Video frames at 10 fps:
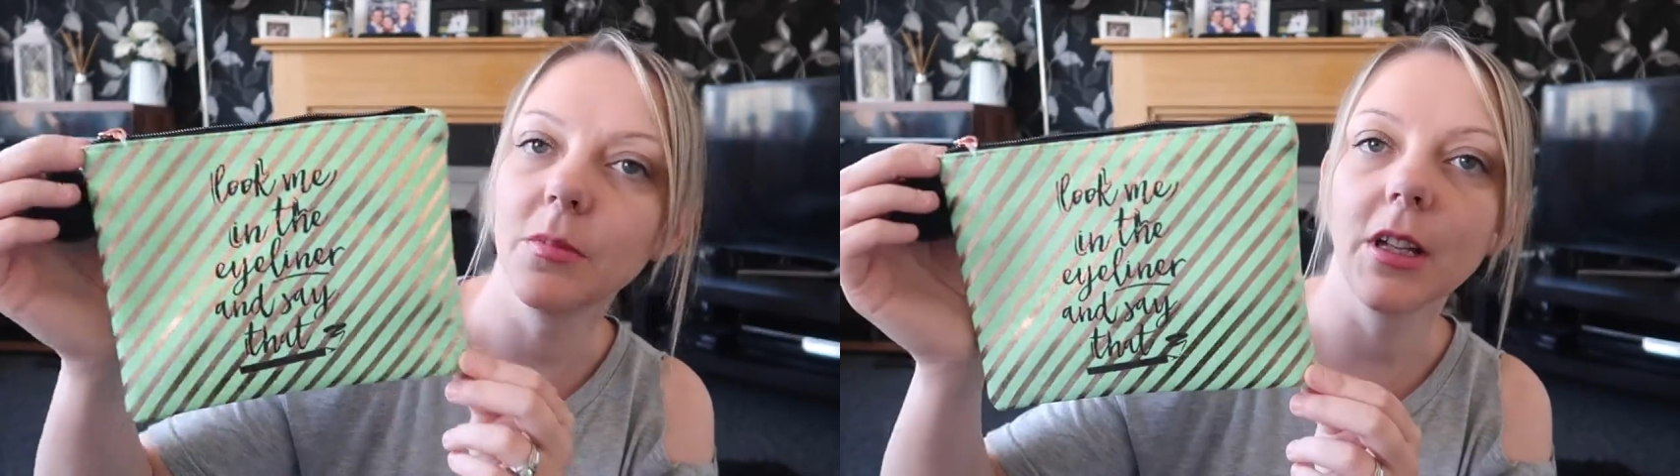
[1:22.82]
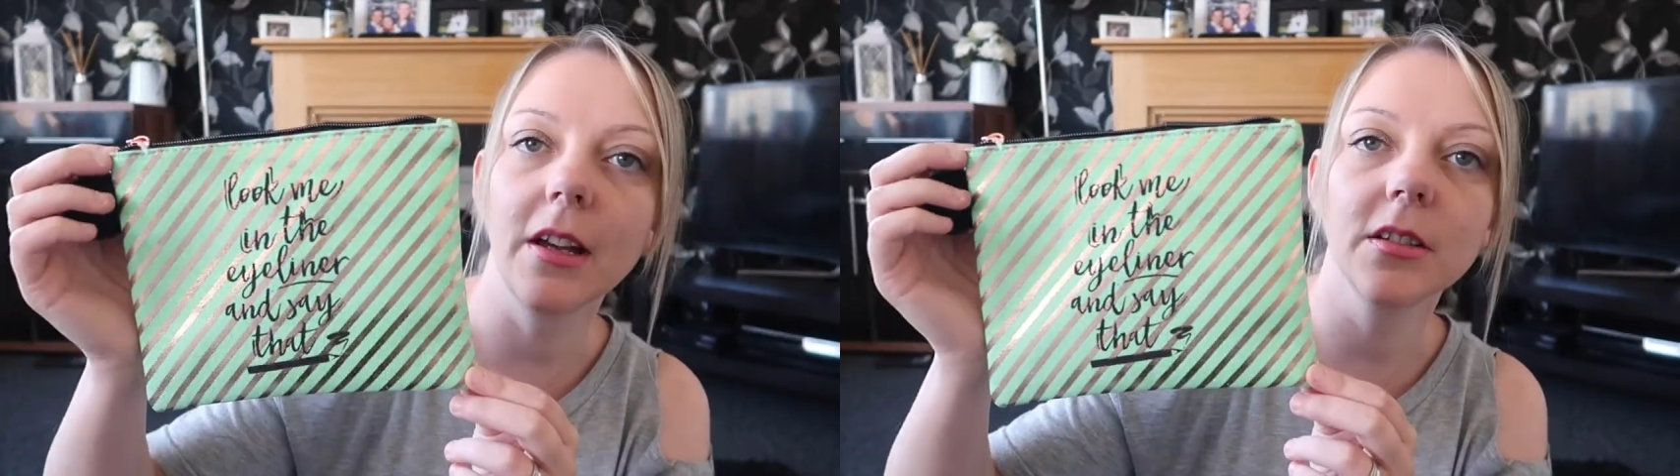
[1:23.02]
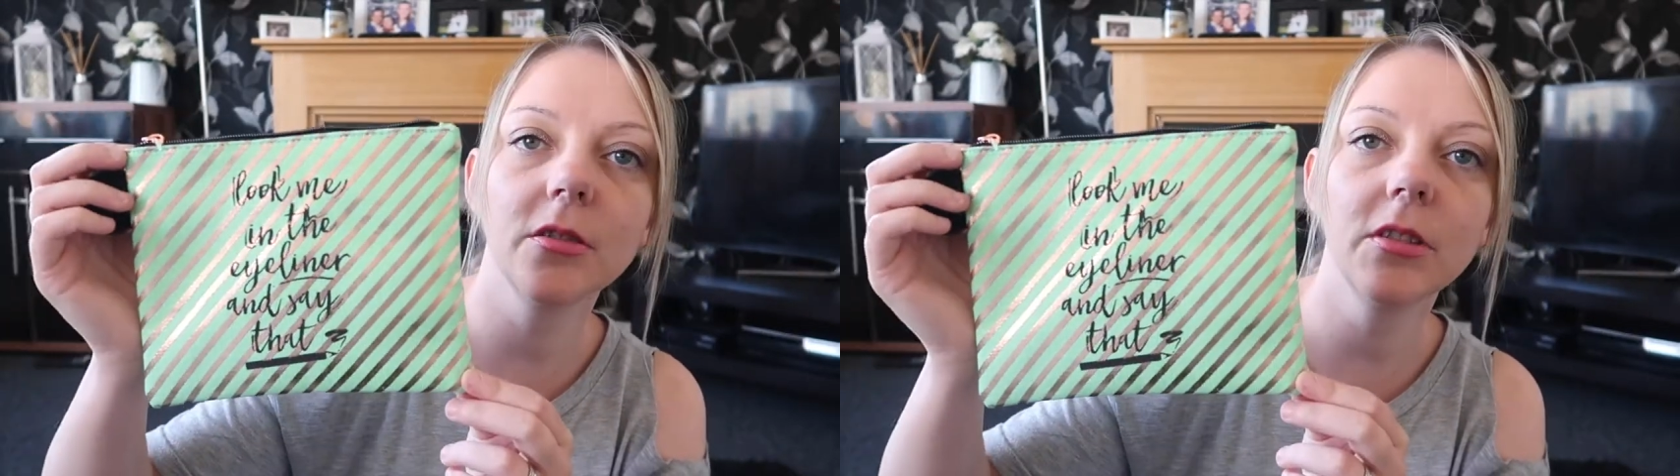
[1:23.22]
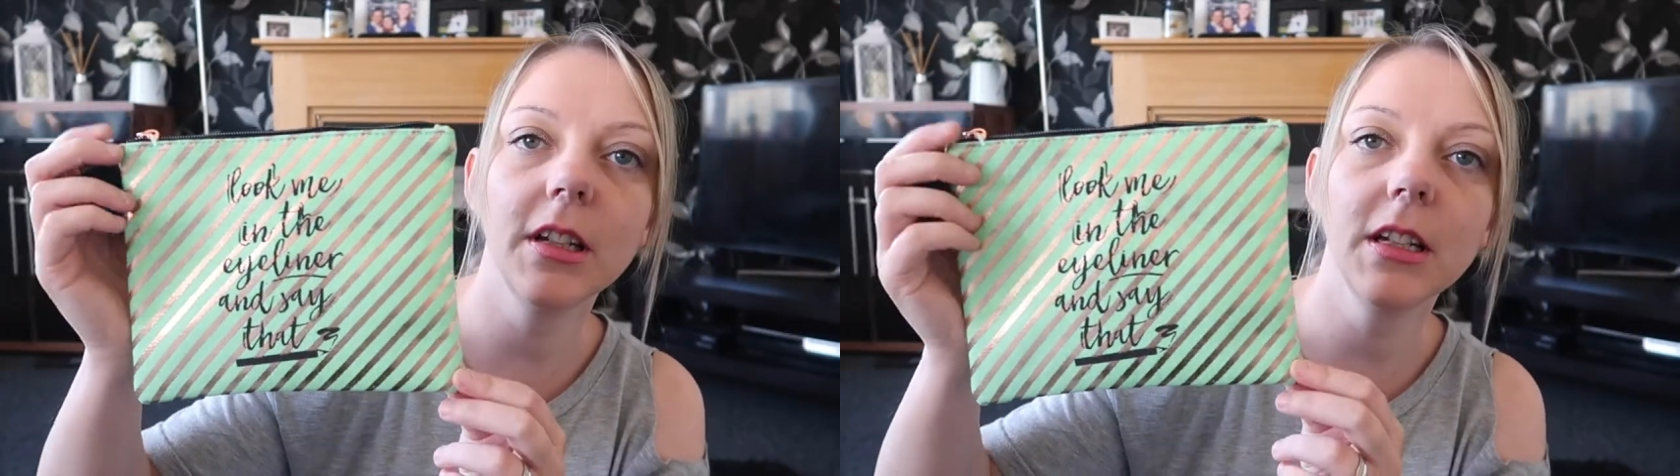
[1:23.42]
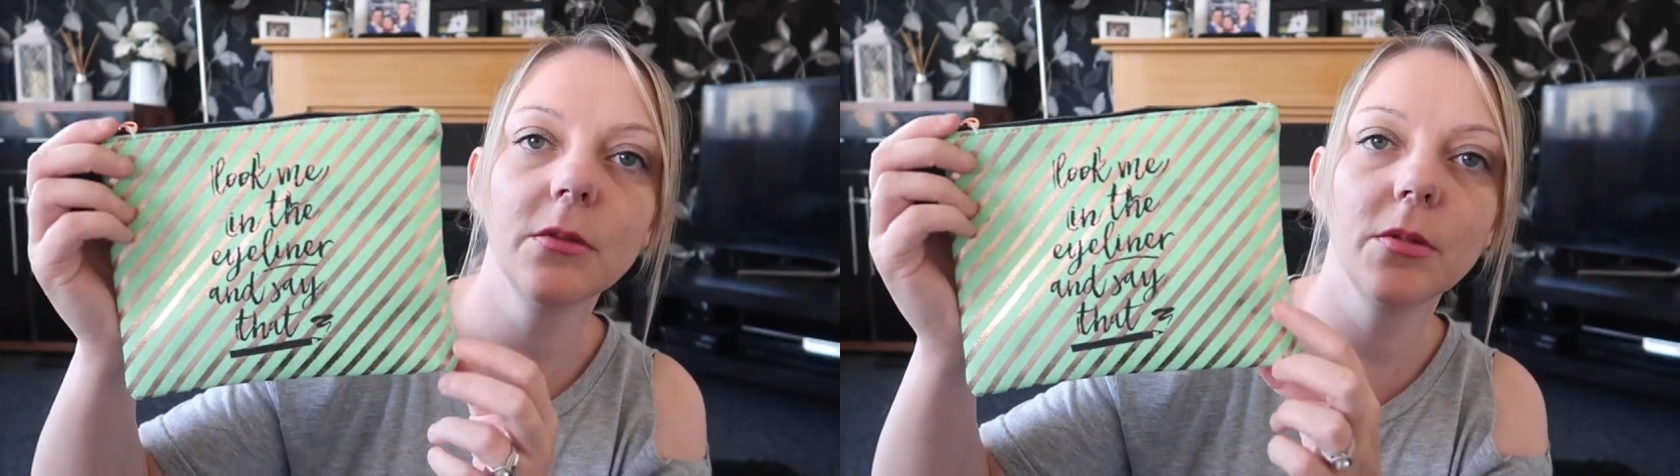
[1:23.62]
But yeah, it's
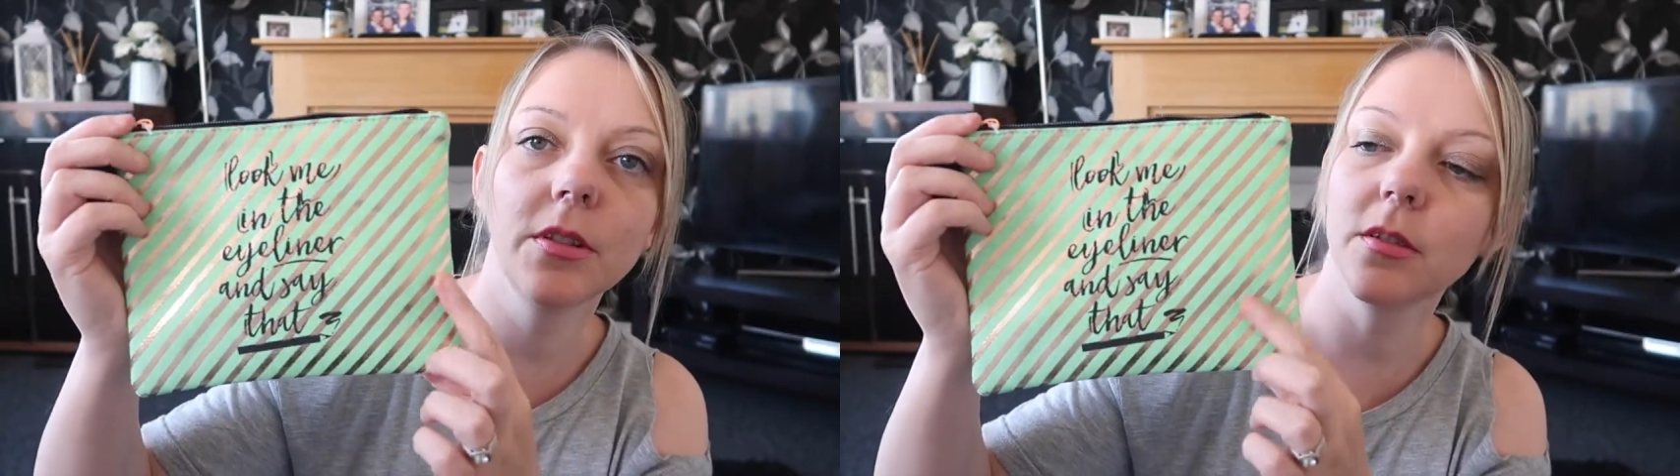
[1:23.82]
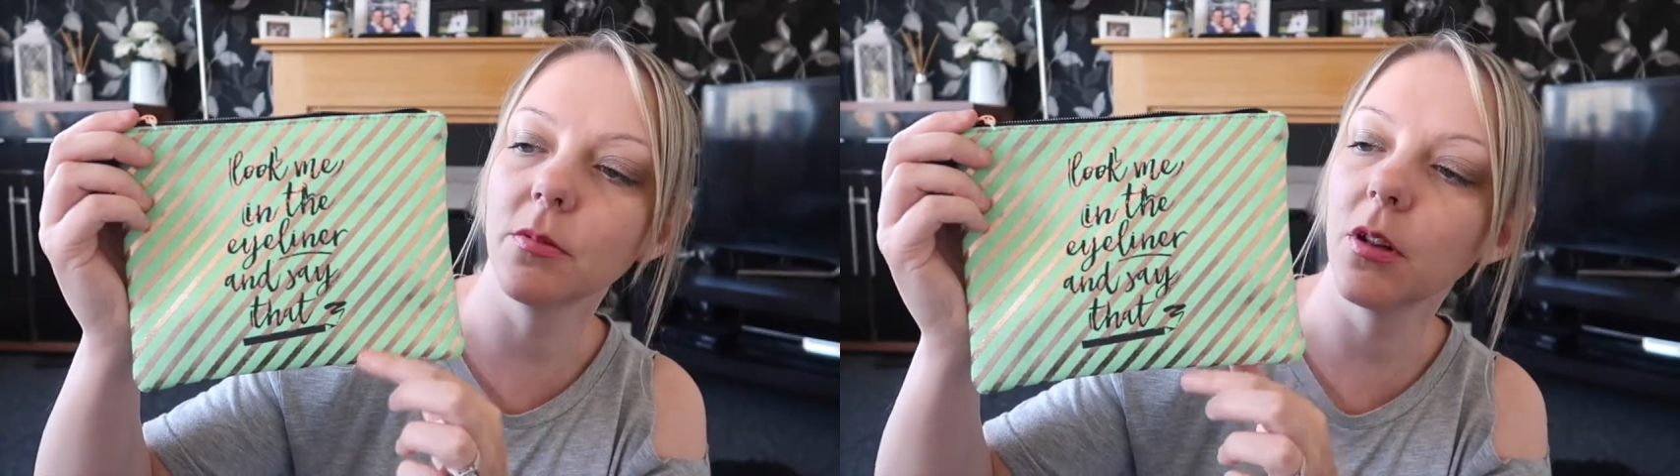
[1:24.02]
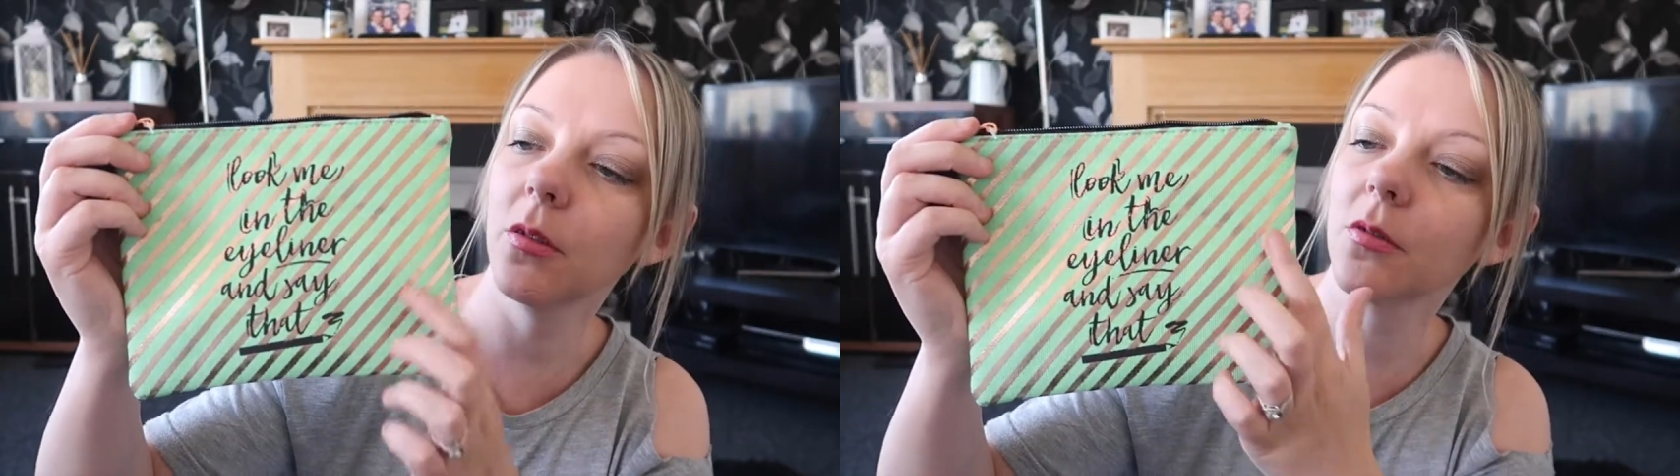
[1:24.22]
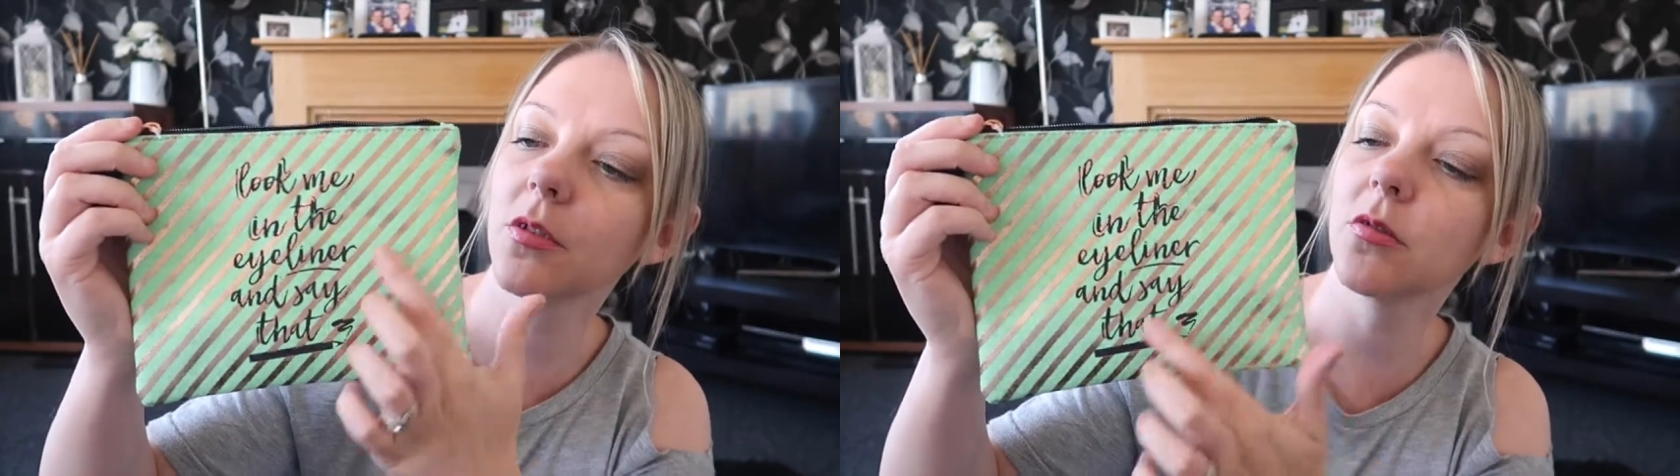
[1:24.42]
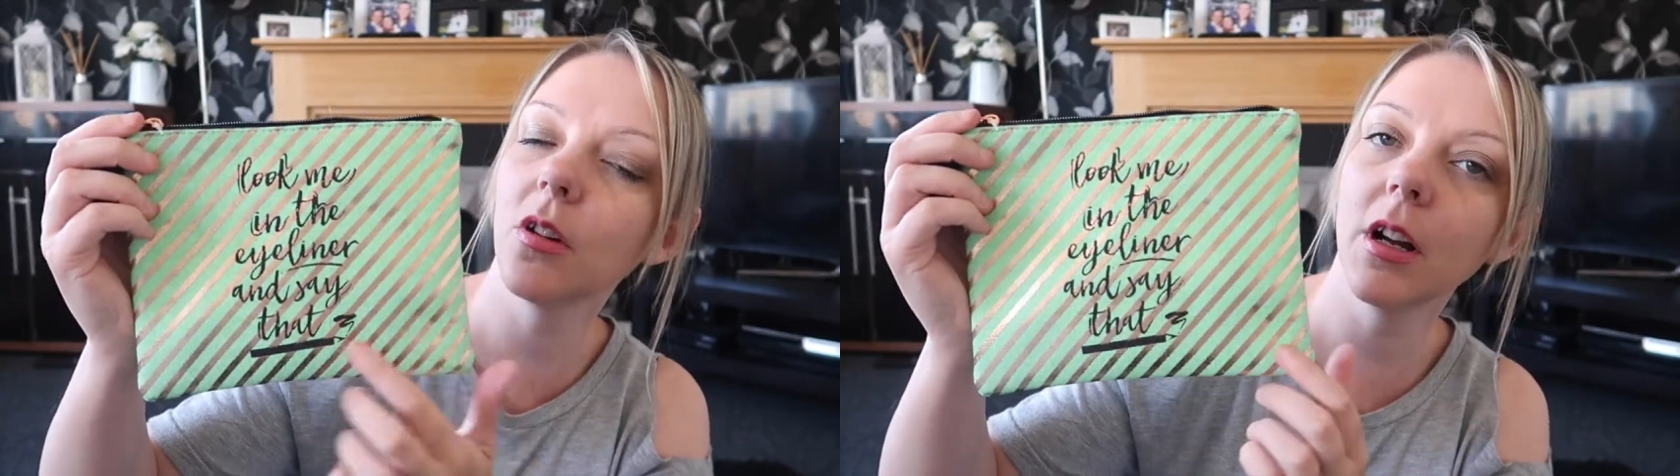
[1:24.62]
green with some gold
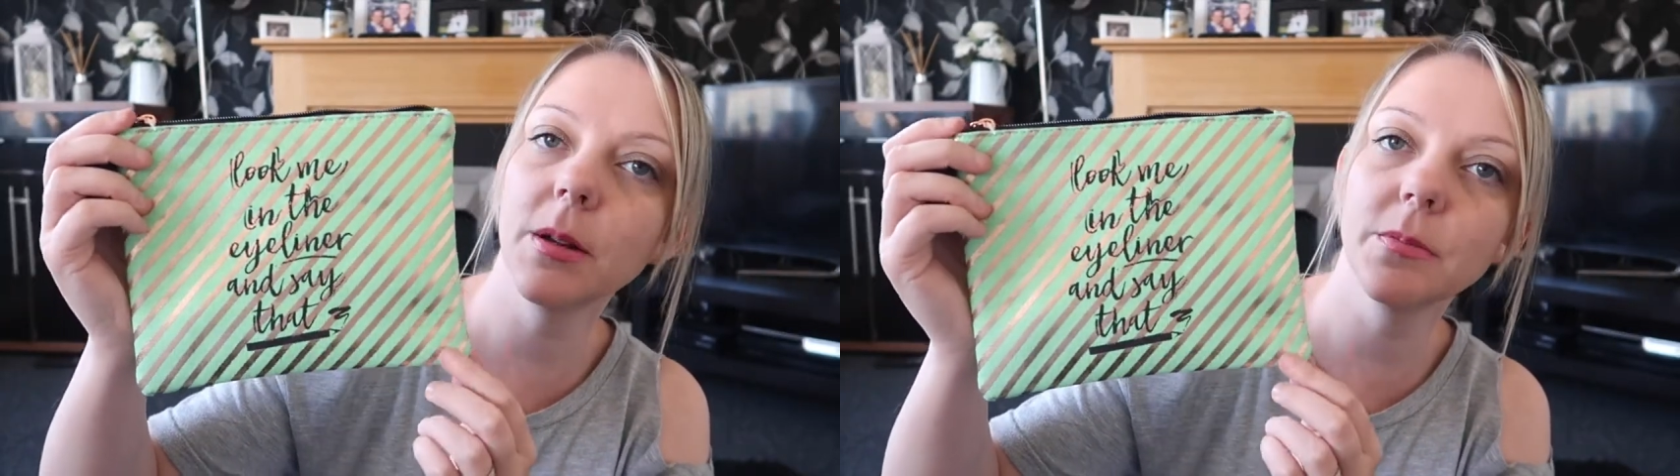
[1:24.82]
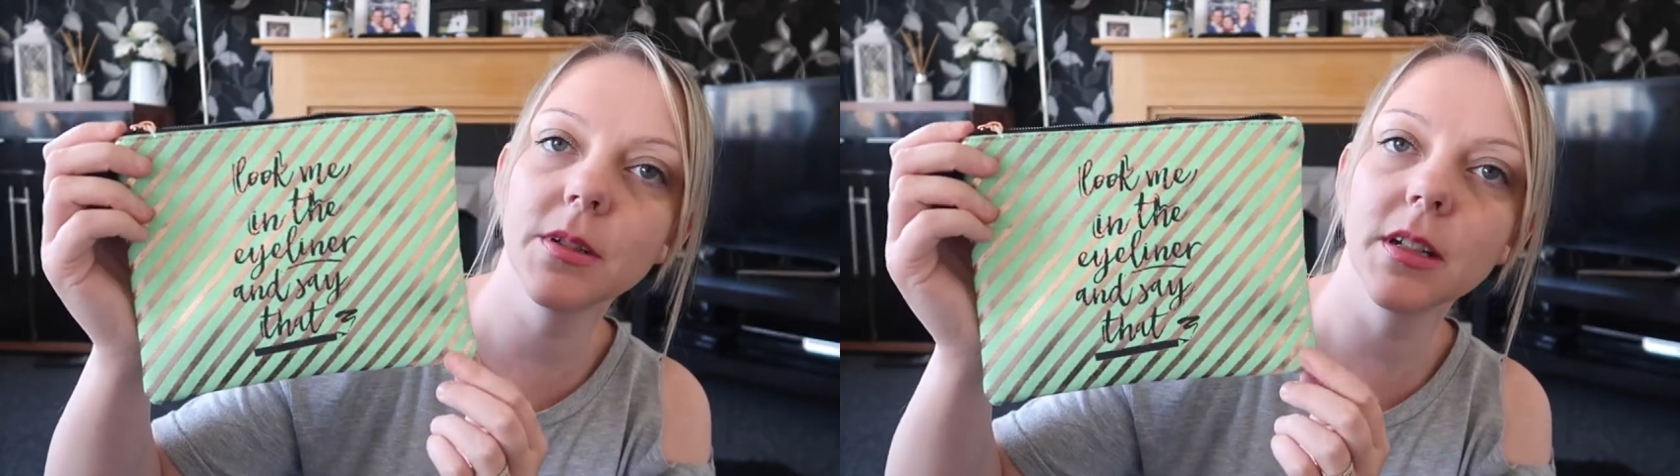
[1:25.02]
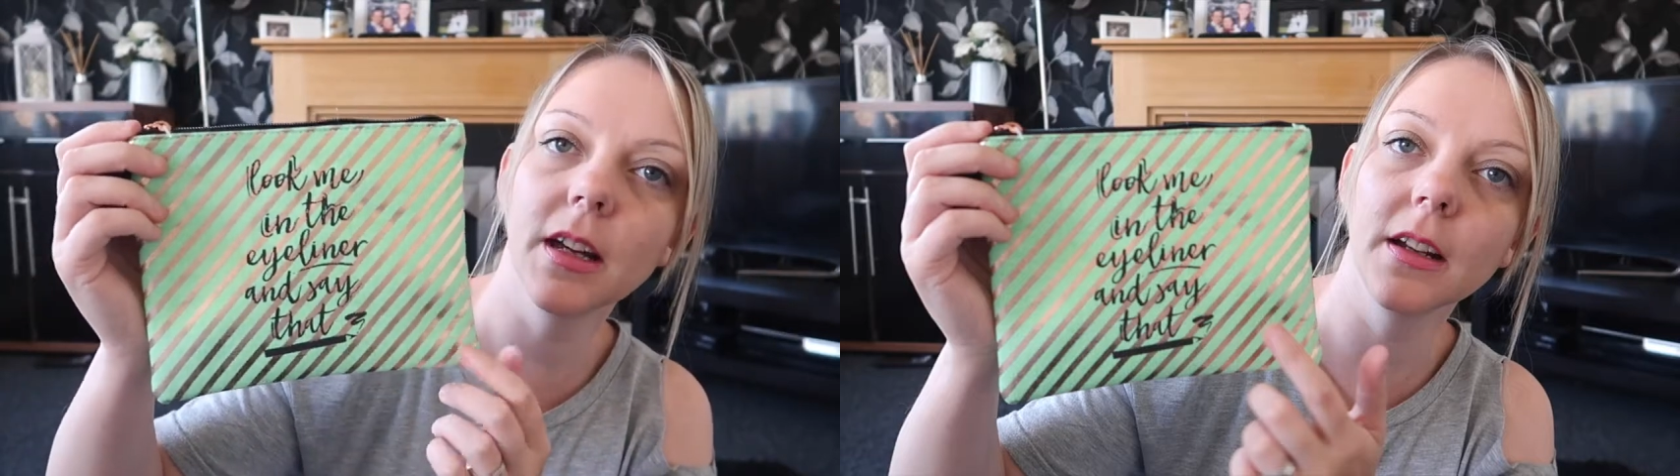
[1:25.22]
stripes